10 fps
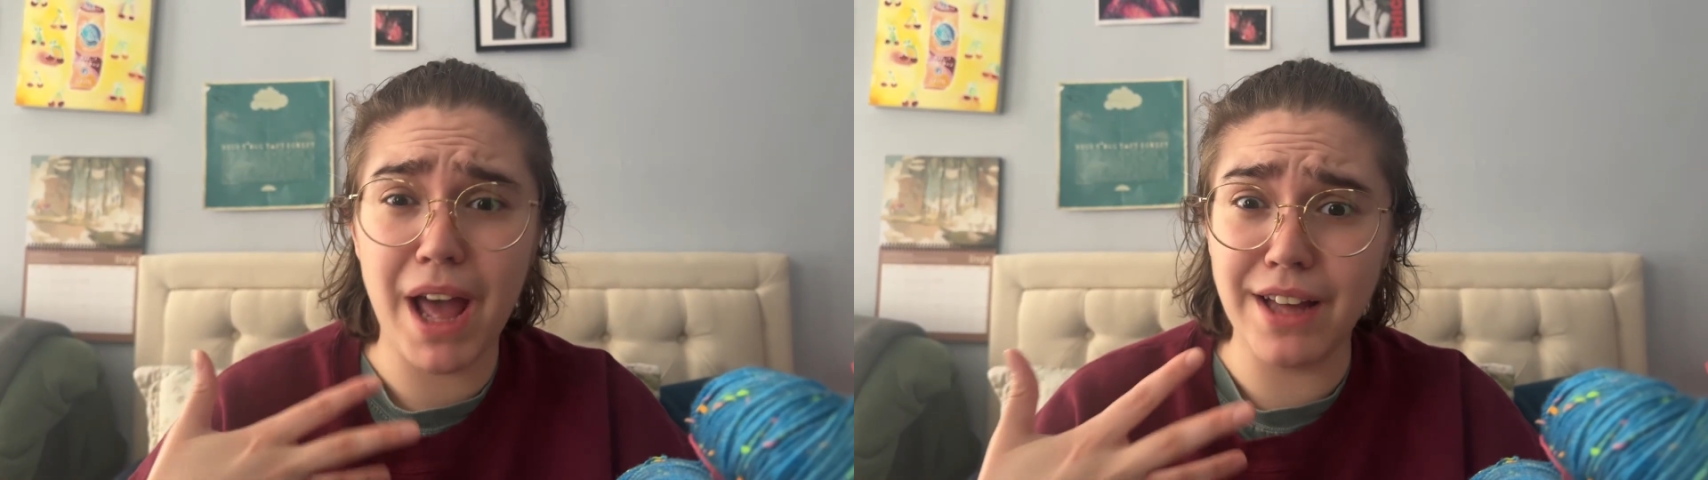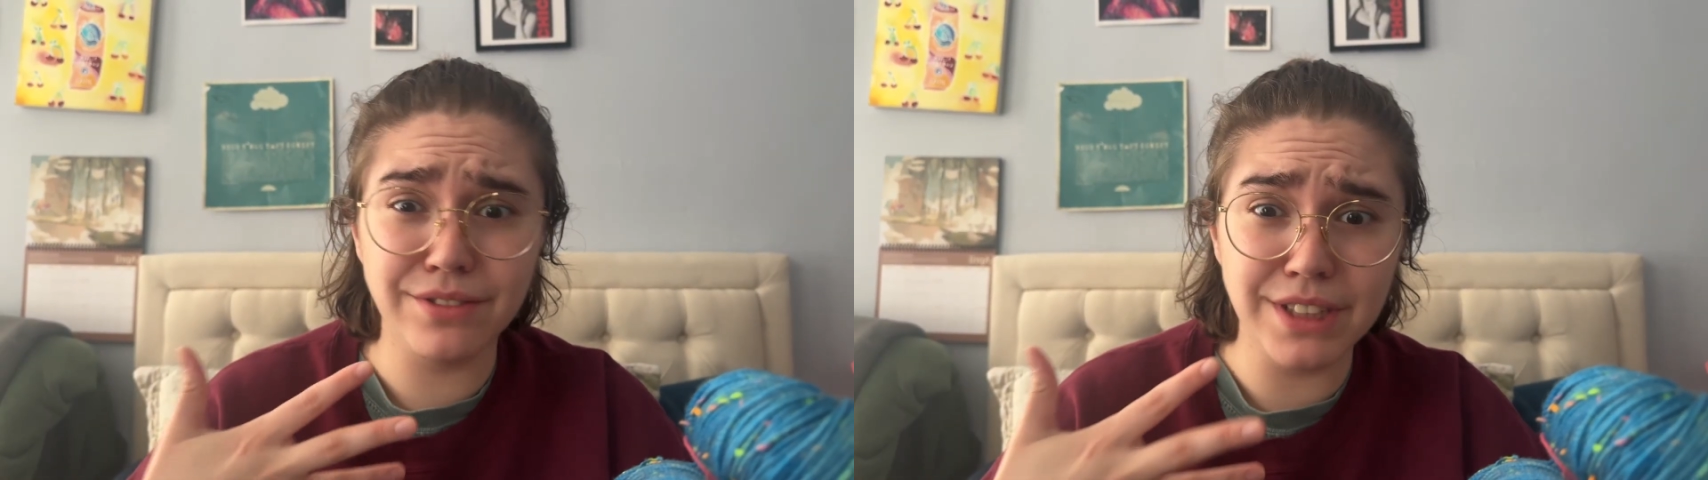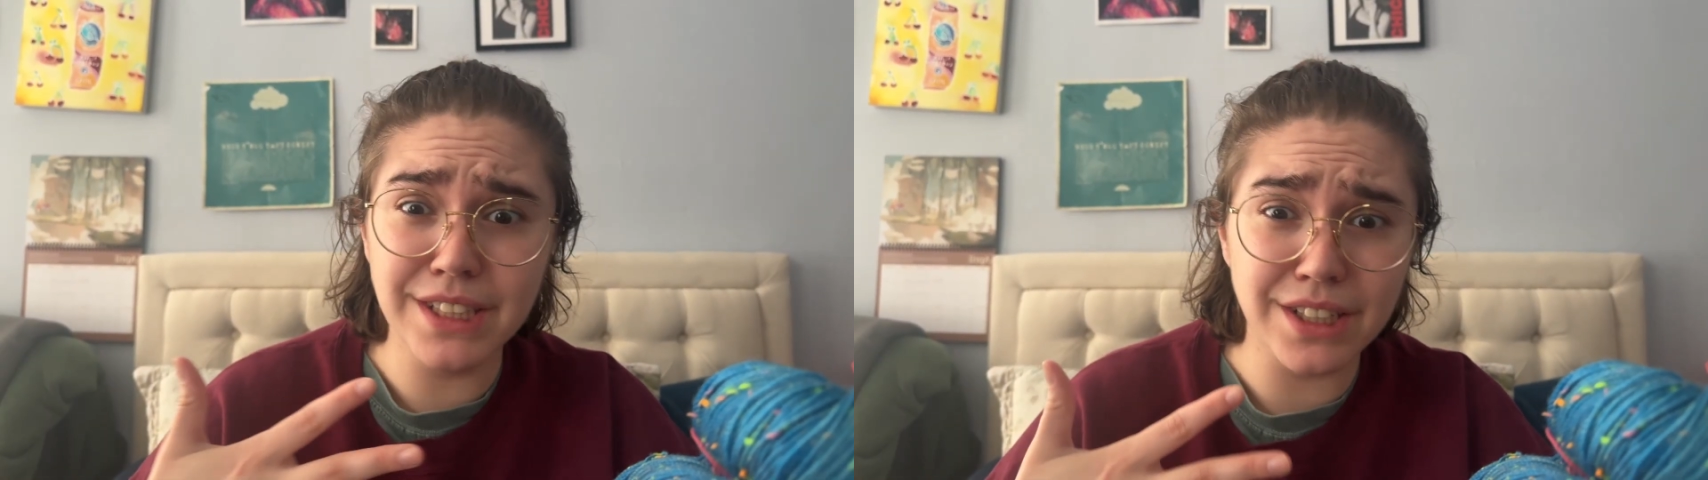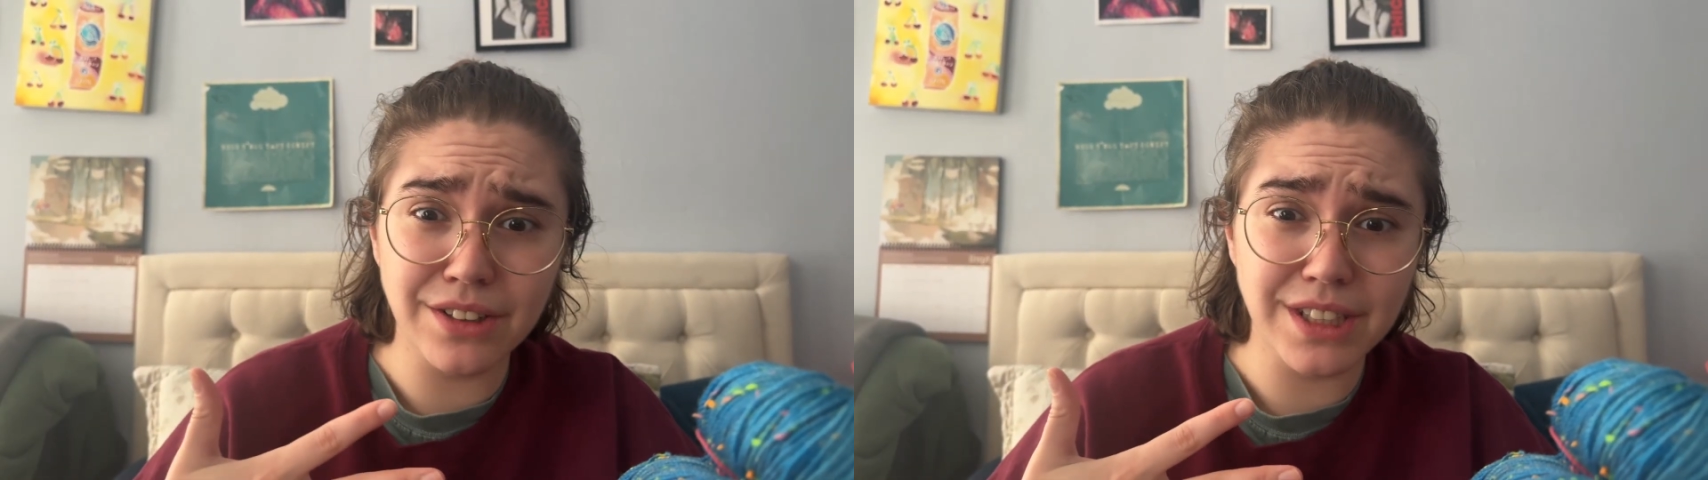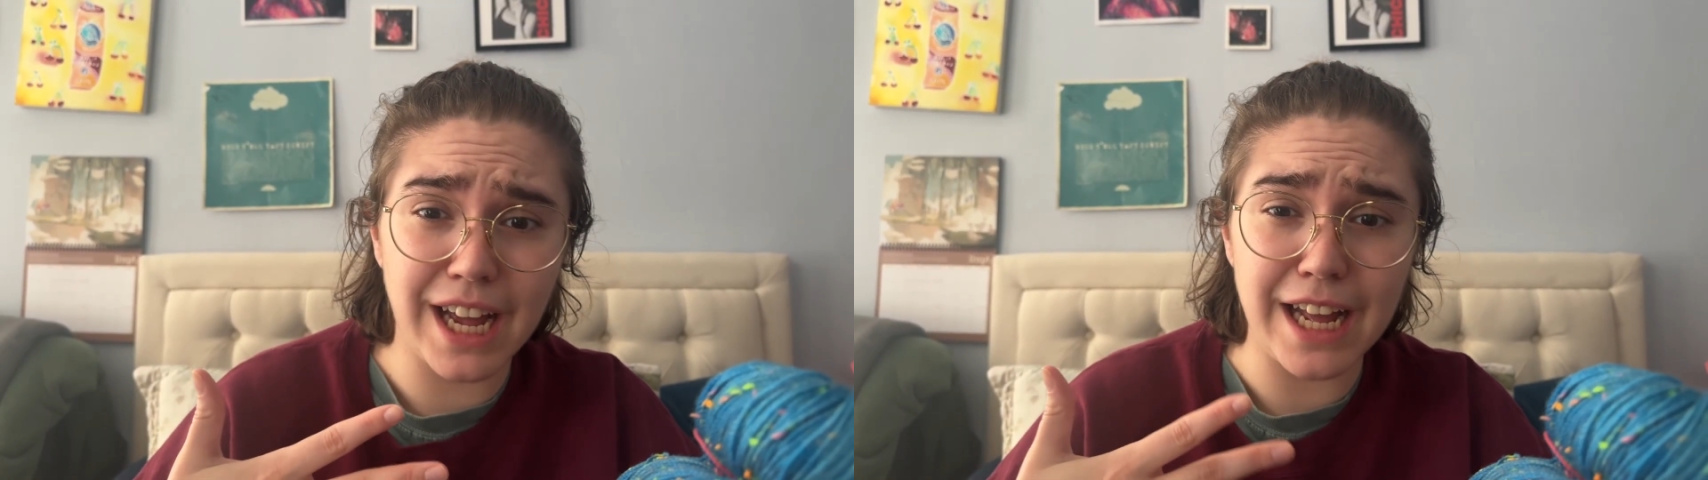every
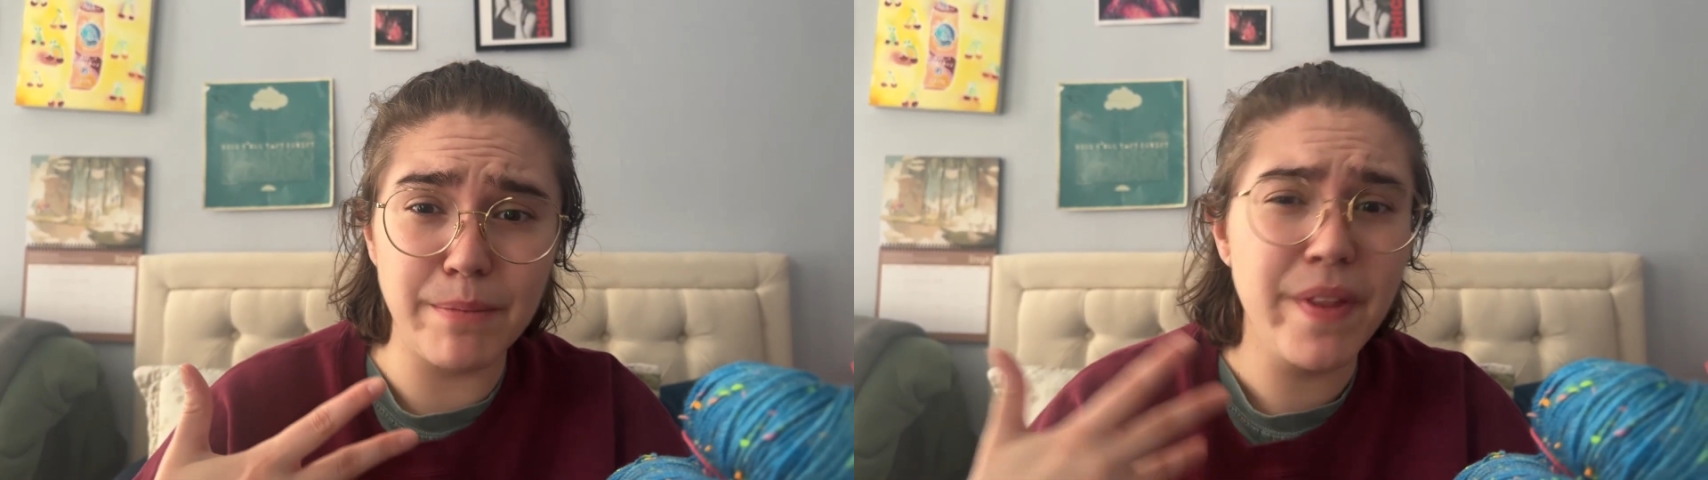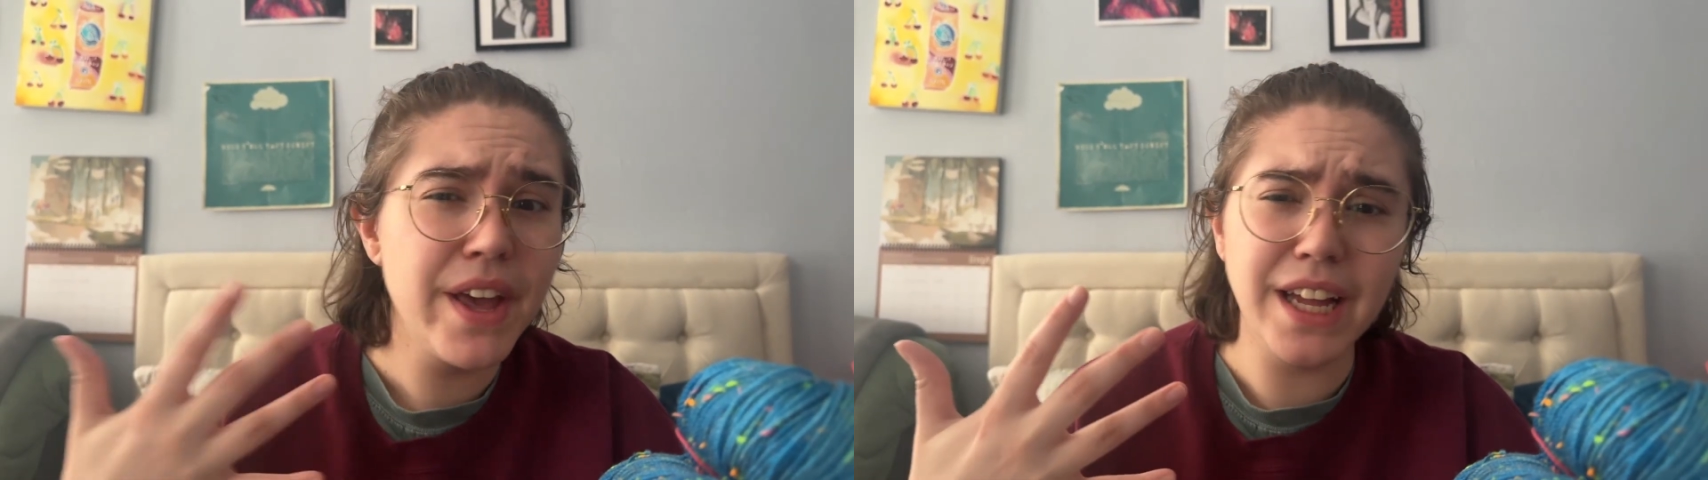single time,